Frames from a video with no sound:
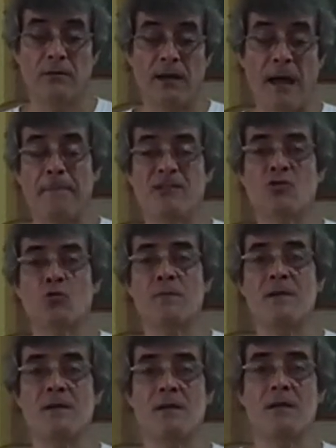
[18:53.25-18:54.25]
happens to
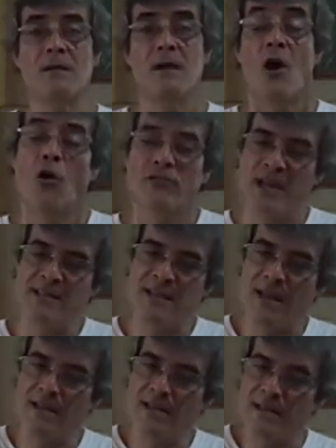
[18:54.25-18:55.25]
be, or oh, they
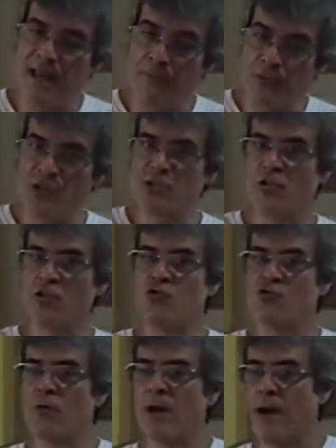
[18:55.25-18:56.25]
take the prisoner
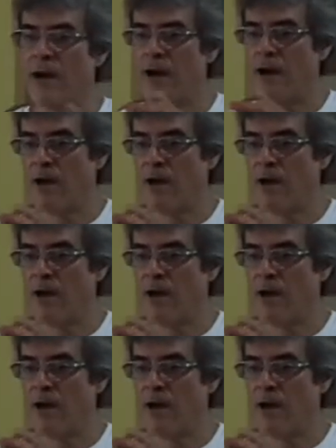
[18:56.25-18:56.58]
to a,